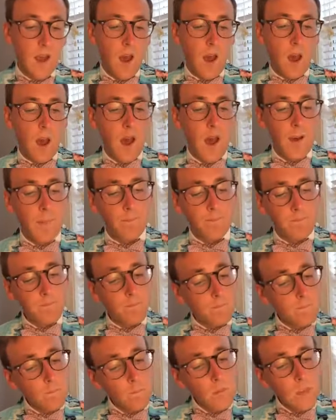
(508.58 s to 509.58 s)
Um,
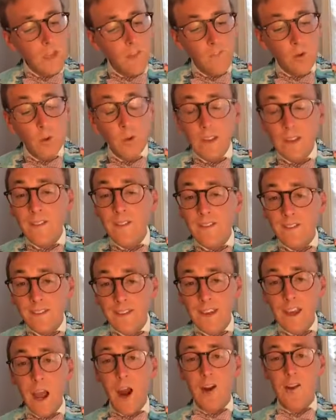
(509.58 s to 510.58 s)
if you didn't
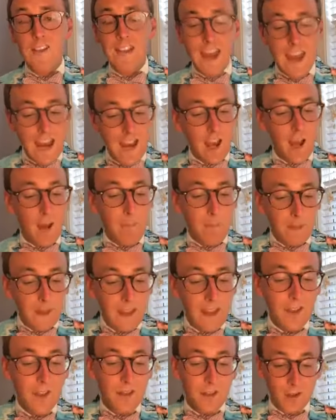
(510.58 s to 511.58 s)
see our Take a
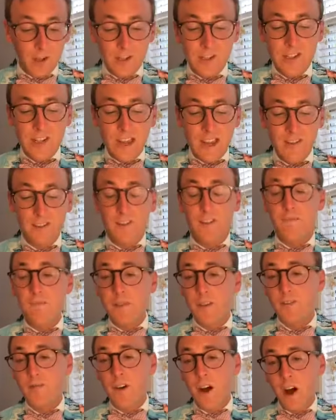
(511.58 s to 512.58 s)
Peek Thursdays of
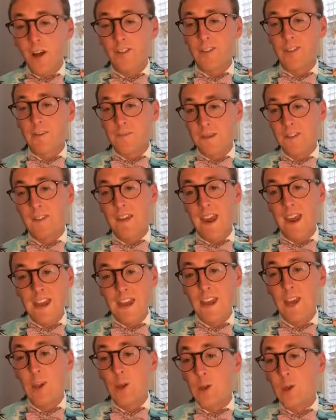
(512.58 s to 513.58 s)
Miss Voss and Miss
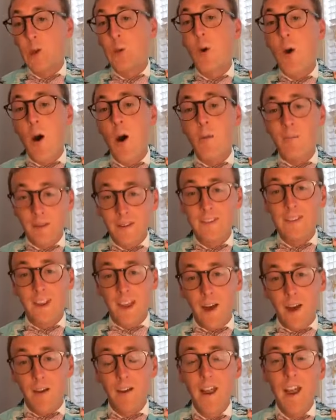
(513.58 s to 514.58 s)
Haney, you are missing
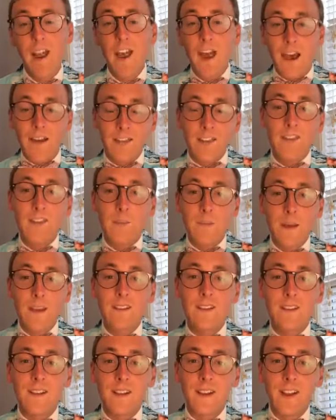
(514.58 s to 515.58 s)
out. I think the
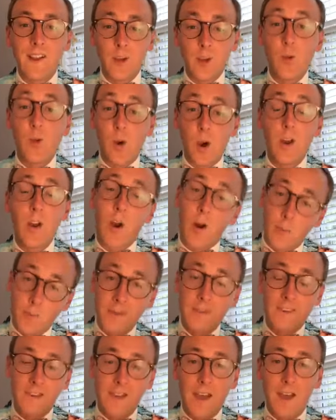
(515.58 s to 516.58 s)
best, uh, you are, are,
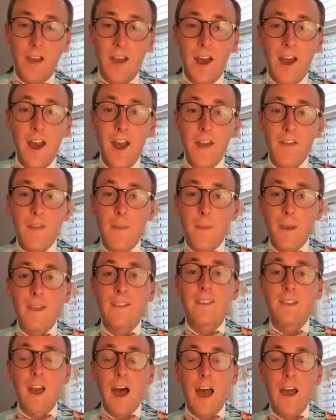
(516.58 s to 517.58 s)
missing out, yeah. The
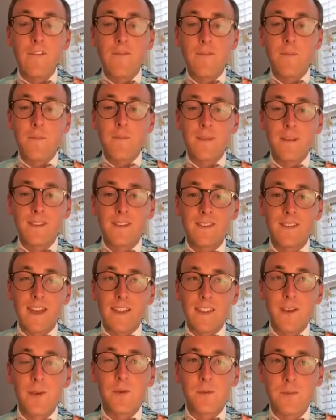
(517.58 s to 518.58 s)
best line from Miss, I
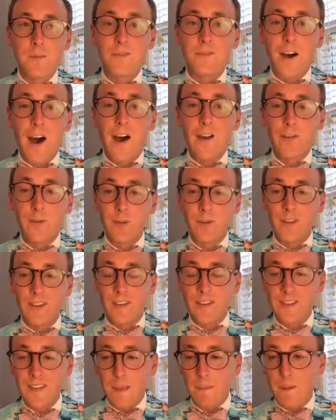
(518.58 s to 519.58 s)
think it was Miss Voss who
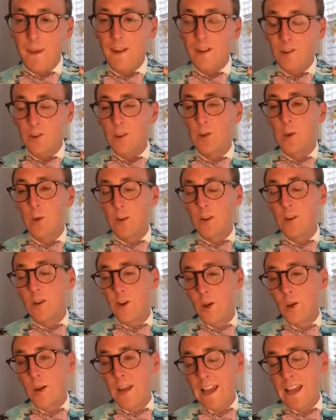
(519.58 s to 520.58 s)
said they picked two little
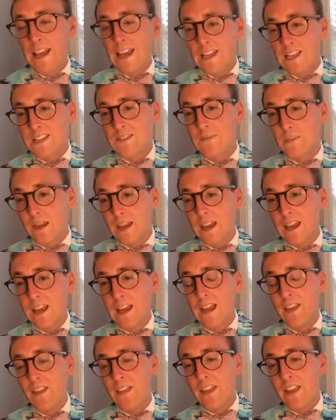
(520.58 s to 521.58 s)
old ladies to be
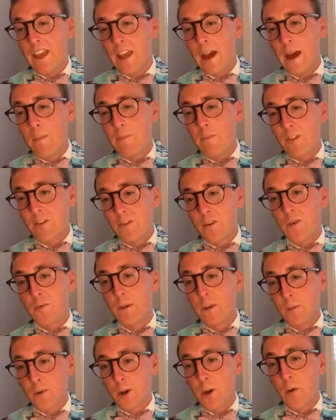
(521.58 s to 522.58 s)
the, um, the first
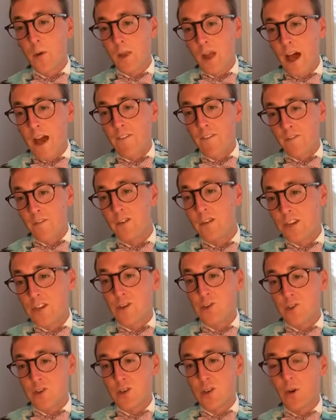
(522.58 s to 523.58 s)
people to go live, the first
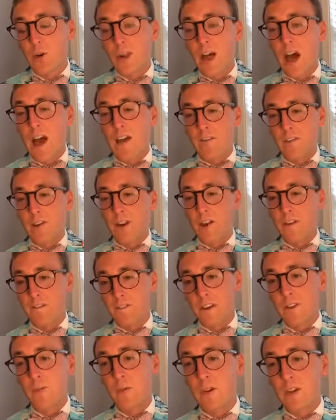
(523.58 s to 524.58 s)
teachers to go live on, on
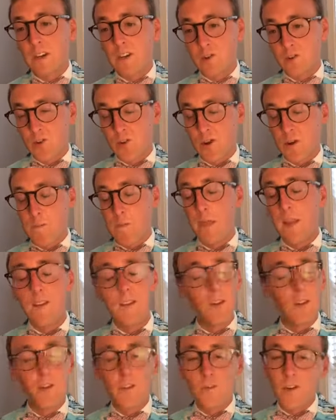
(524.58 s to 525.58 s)
Facebook and Instagram. And
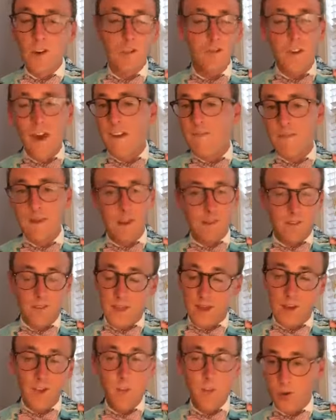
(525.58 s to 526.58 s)
so the first five minutes of
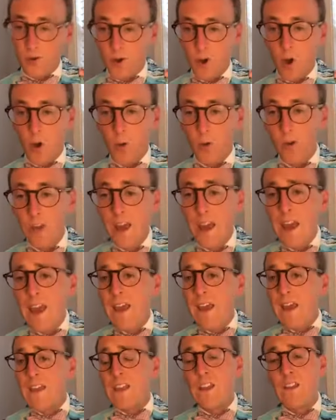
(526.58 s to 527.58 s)
that is pure gold.
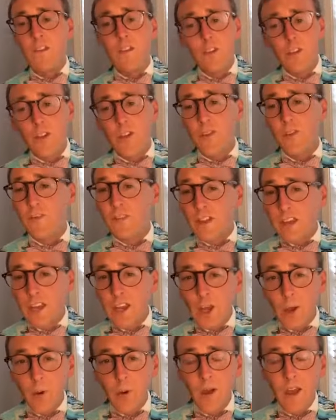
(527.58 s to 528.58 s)
And then if you saw their
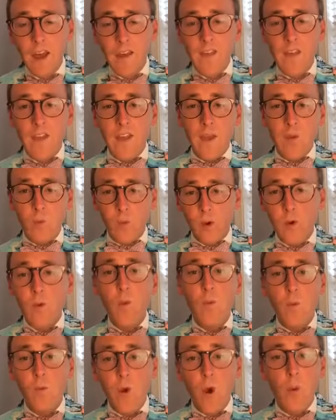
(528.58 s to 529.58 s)
video that they
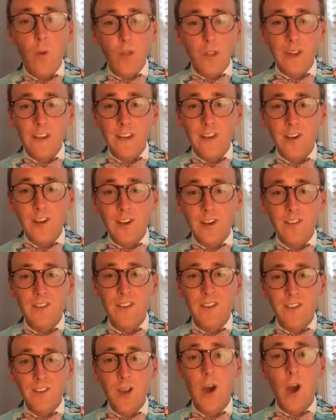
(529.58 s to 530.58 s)
rewrote the lyrics to
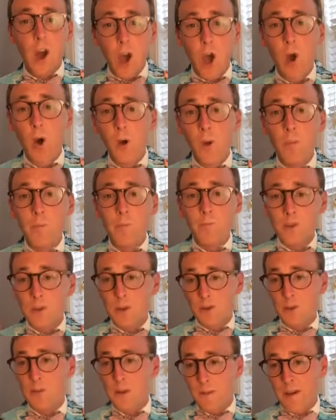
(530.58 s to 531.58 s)
the song Home to,
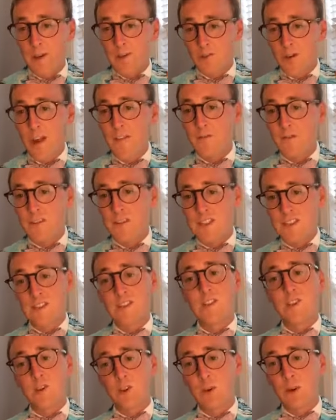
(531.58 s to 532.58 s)
to be about Stratford's
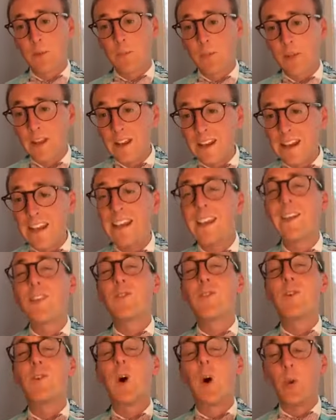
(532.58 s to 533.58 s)
distance learning plan, it is
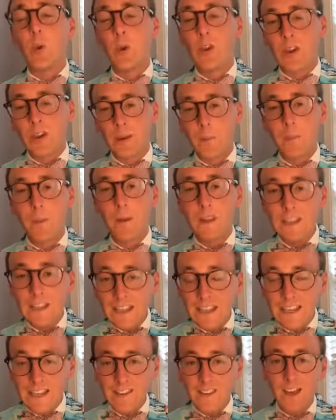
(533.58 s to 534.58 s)
golden.
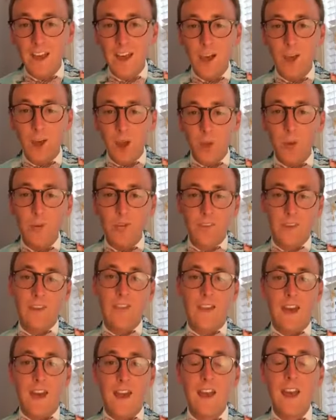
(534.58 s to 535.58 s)
Please go see
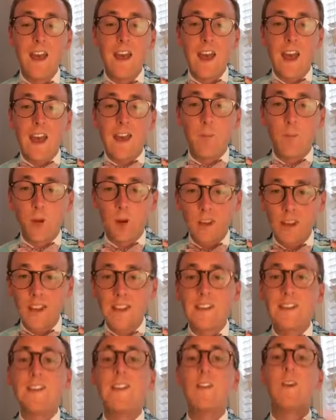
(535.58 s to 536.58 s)
that. And we're going to
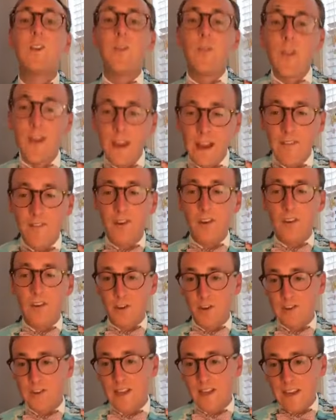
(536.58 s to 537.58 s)
continue to do that every
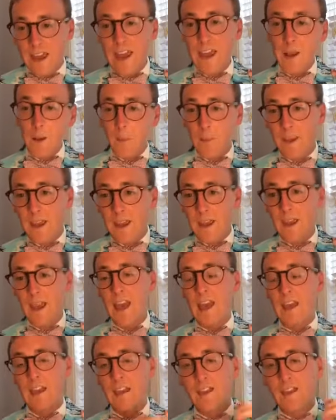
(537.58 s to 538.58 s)
Thursday. Take a peek
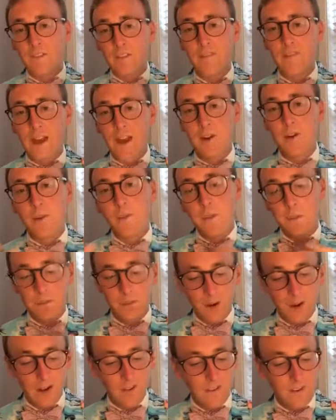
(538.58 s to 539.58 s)
at a different faculty
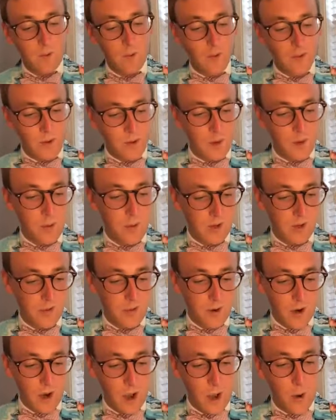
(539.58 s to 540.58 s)
member and seeing what they're doing in
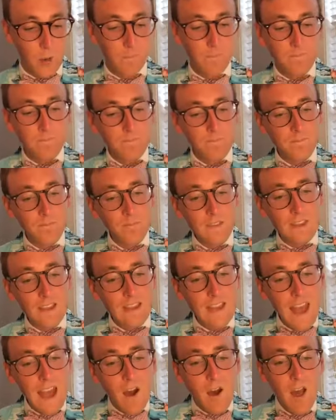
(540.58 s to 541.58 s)
their home.
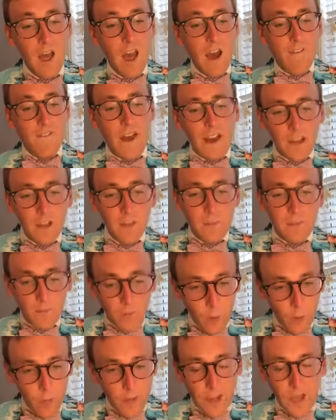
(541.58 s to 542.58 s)
Now, finally,
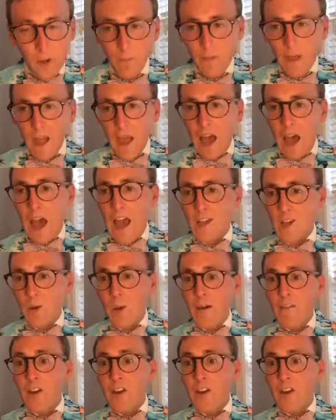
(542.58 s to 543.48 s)
before we go, I do have